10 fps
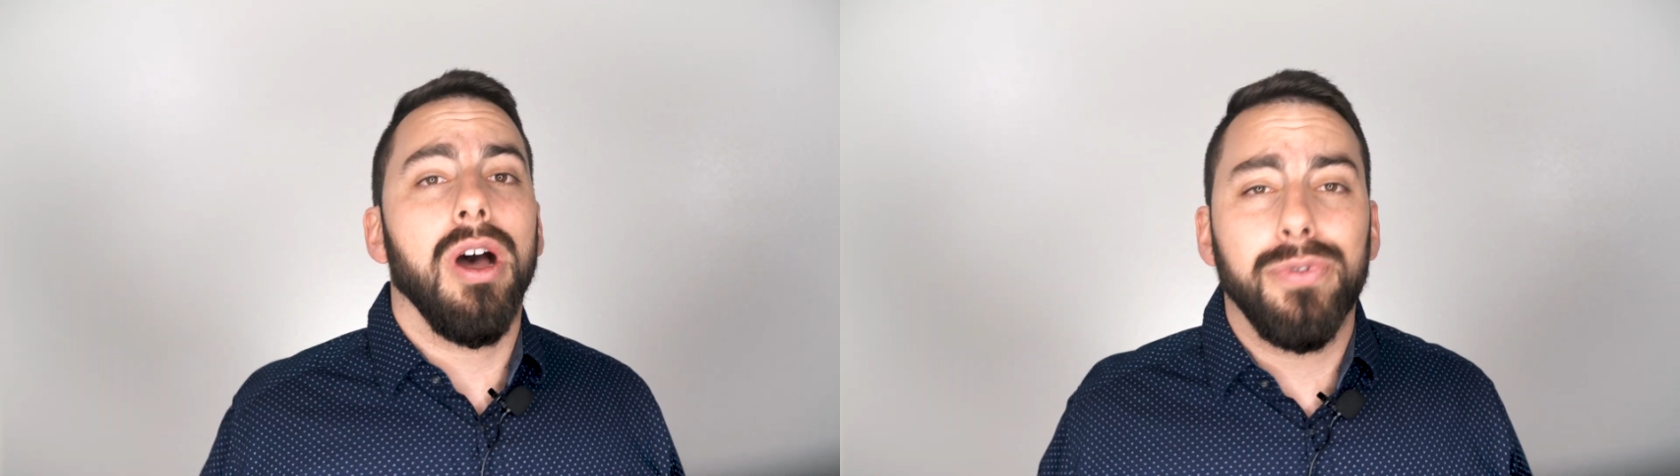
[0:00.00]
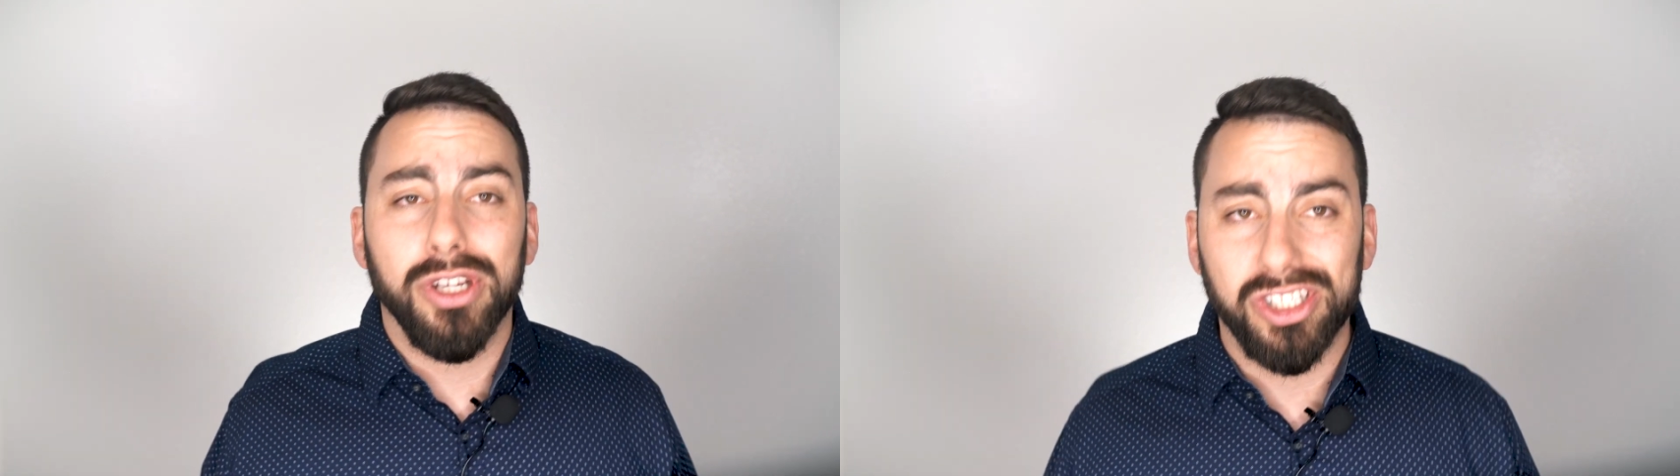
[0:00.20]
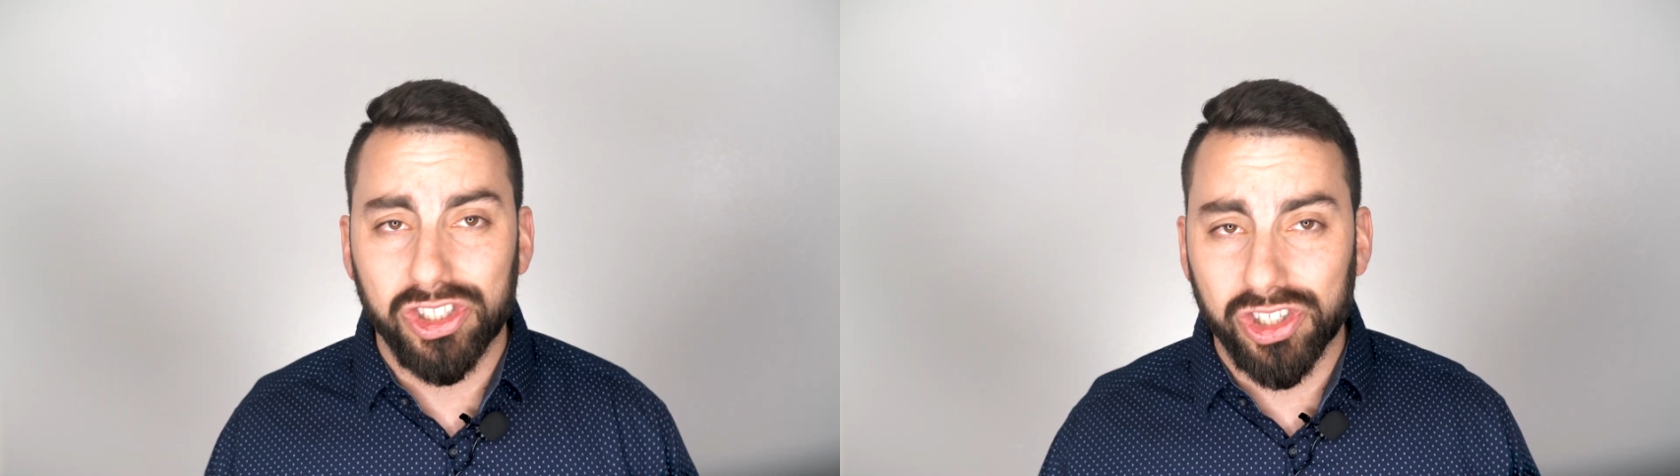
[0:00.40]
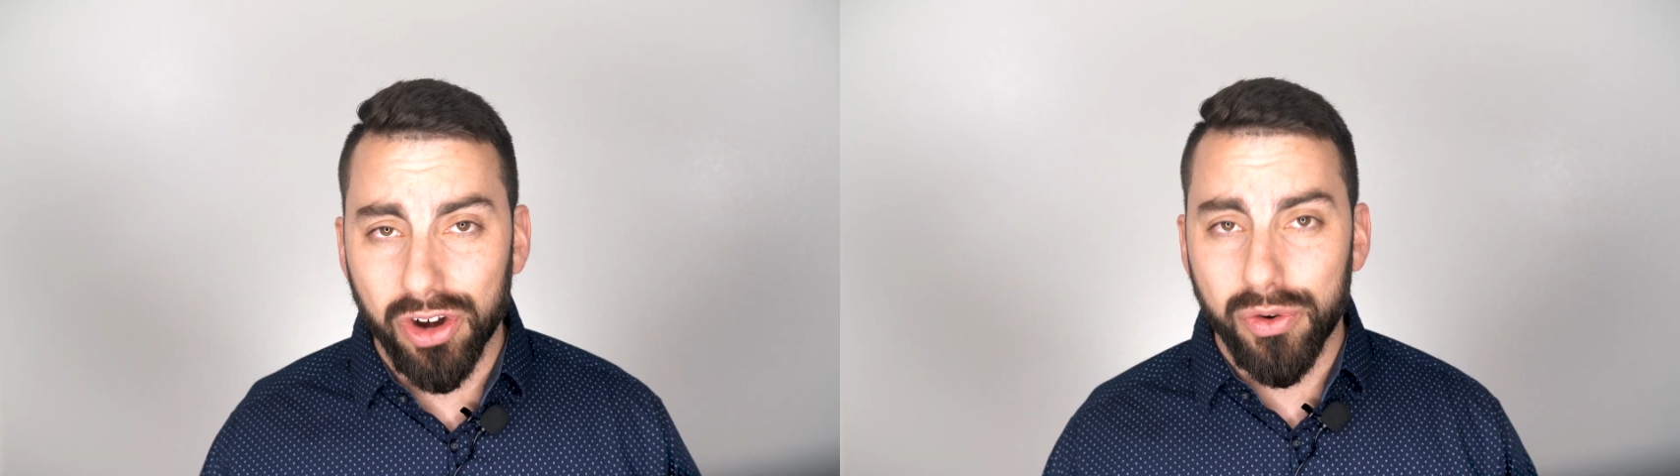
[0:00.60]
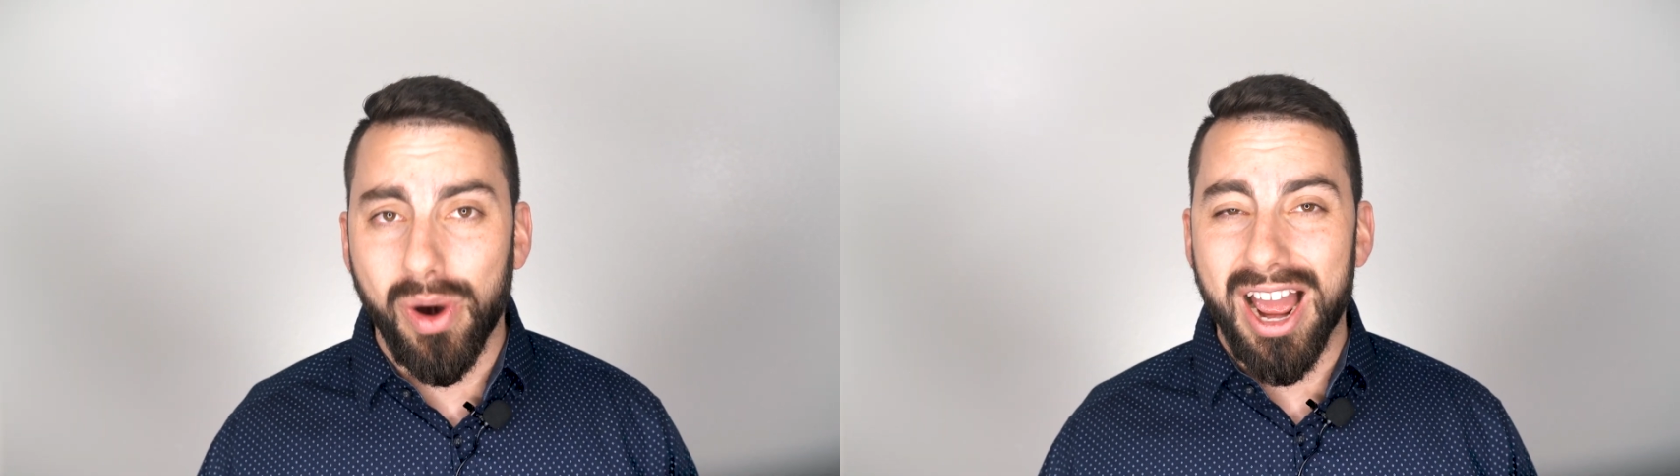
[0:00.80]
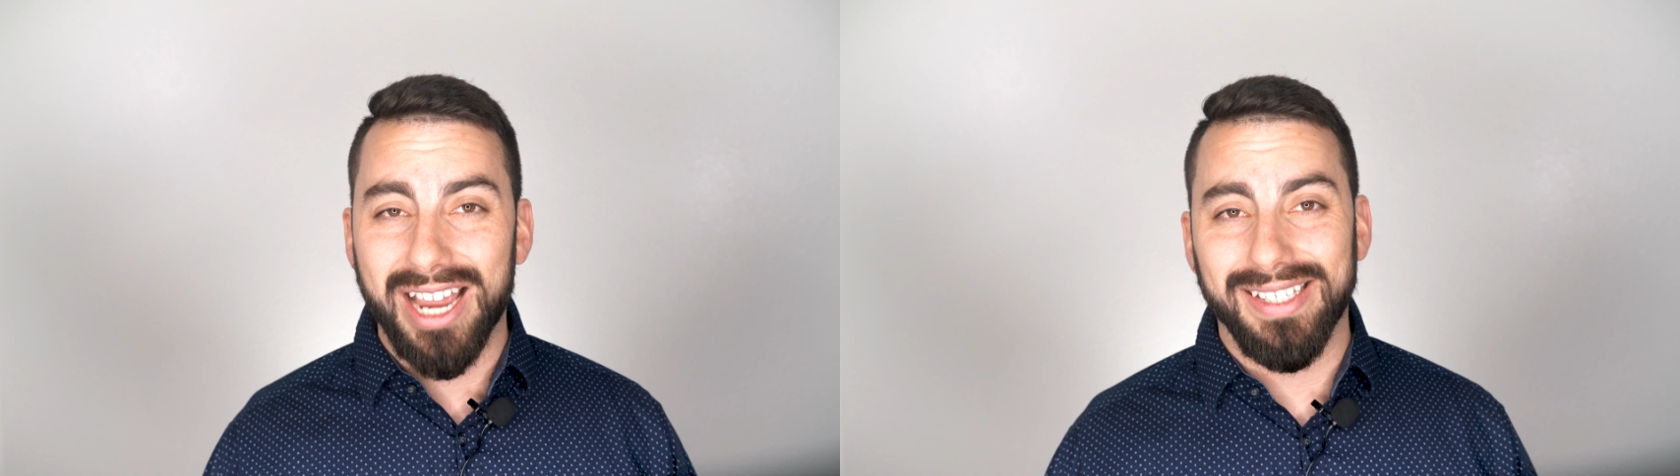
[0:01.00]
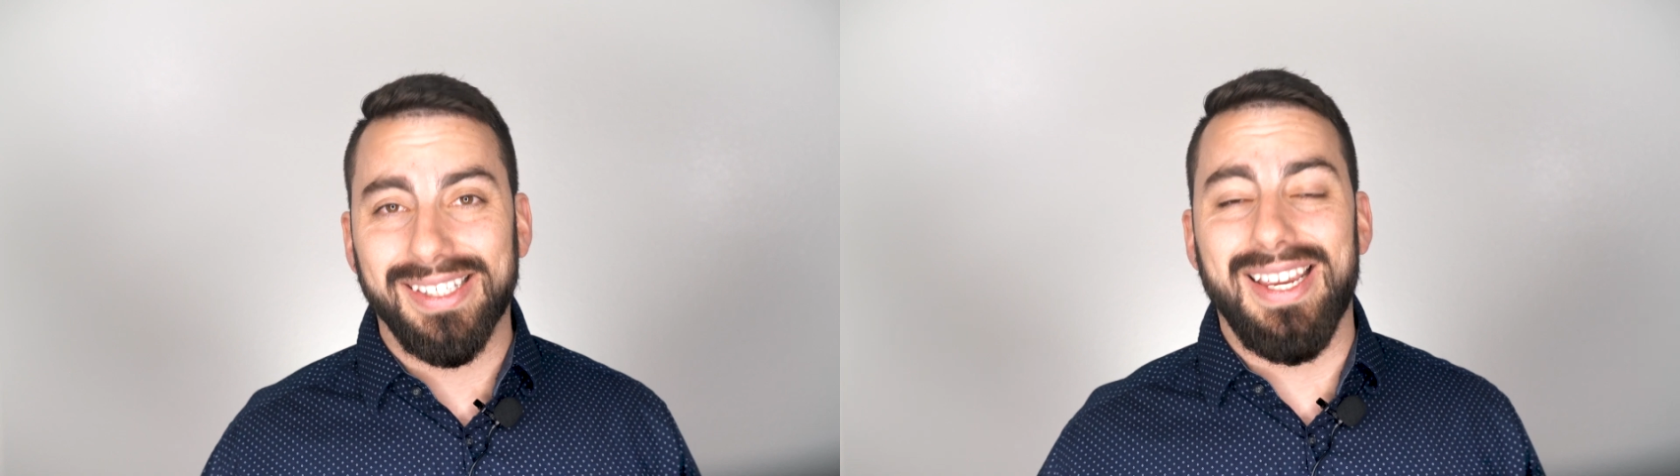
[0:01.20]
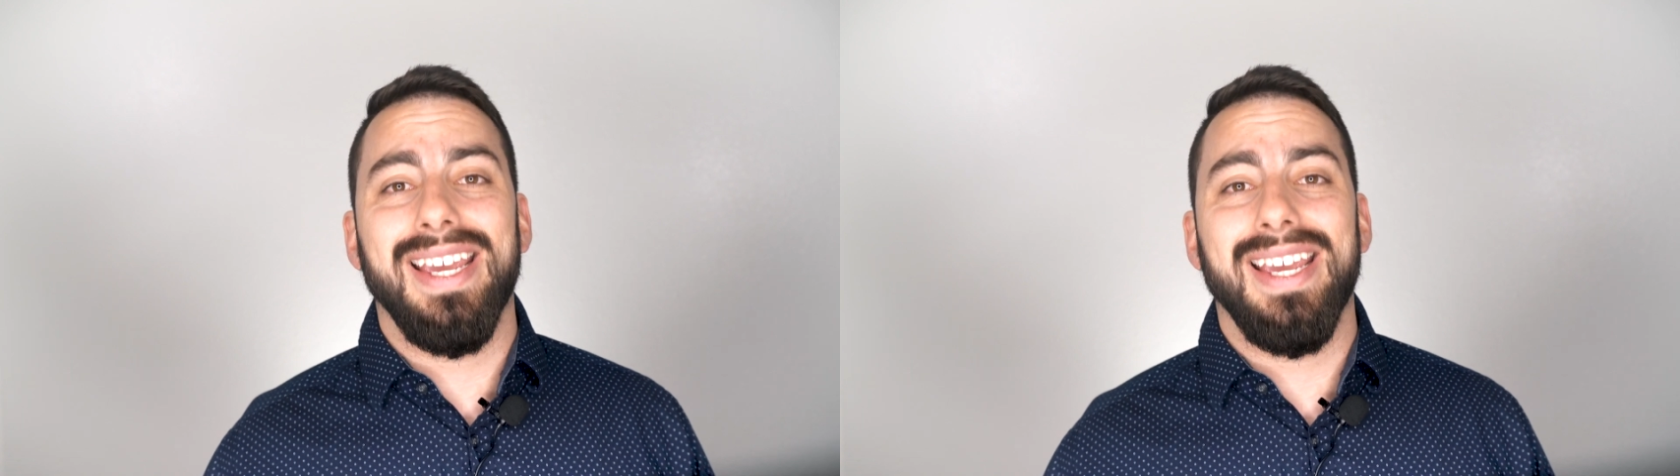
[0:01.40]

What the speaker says: of the sunrise